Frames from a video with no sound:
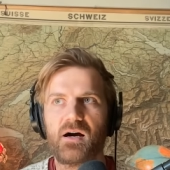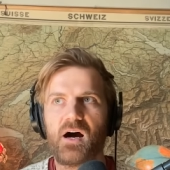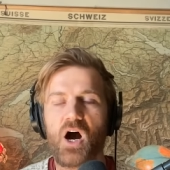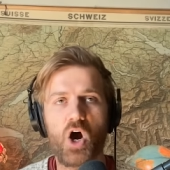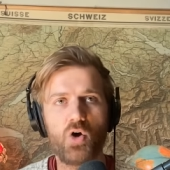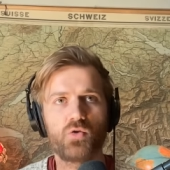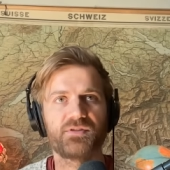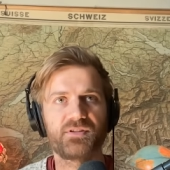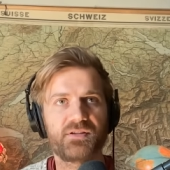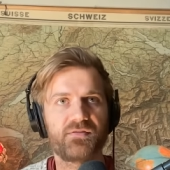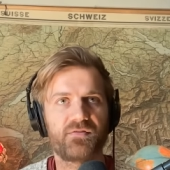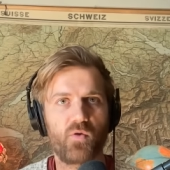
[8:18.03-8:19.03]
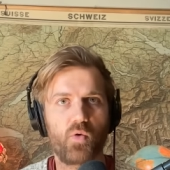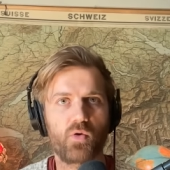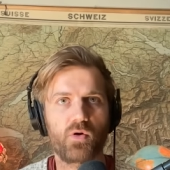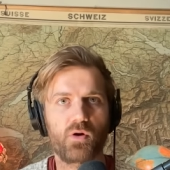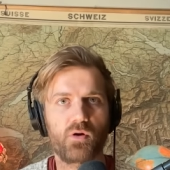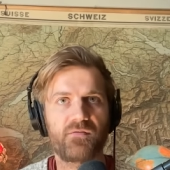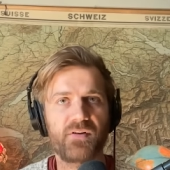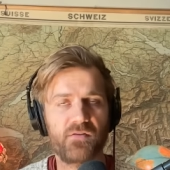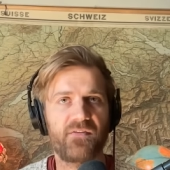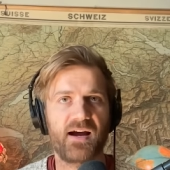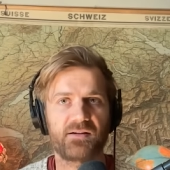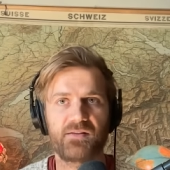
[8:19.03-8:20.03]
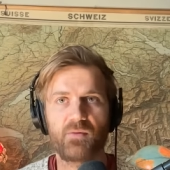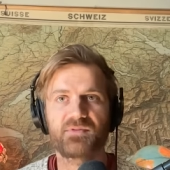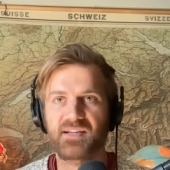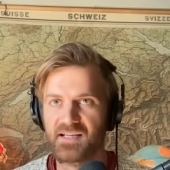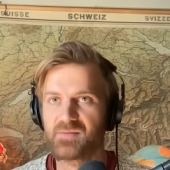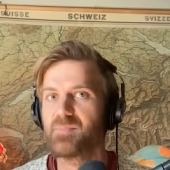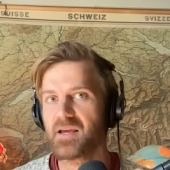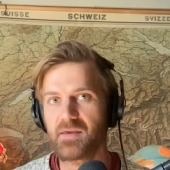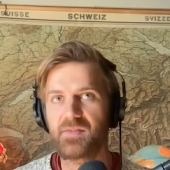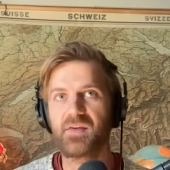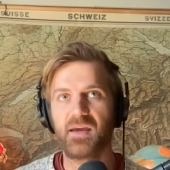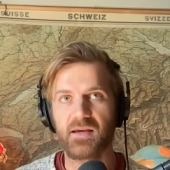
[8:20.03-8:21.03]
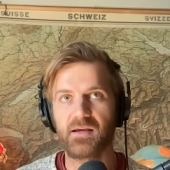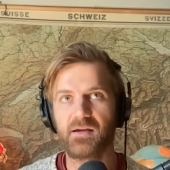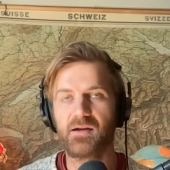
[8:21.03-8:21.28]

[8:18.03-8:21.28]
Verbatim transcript: a host for Fear Factor. That was like his big thing.